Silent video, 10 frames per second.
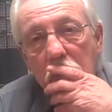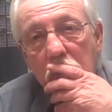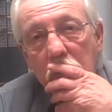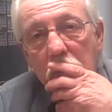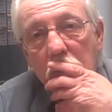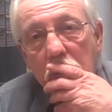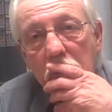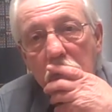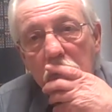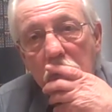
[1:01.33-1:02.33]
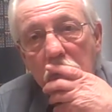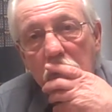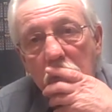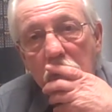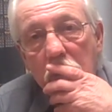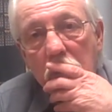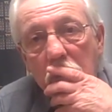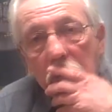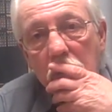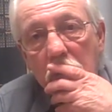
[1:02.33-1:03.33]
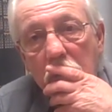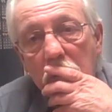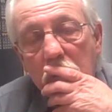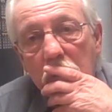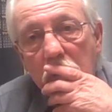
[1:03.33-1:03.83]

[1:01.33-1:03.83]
I'm not finding the word I'm looking for, but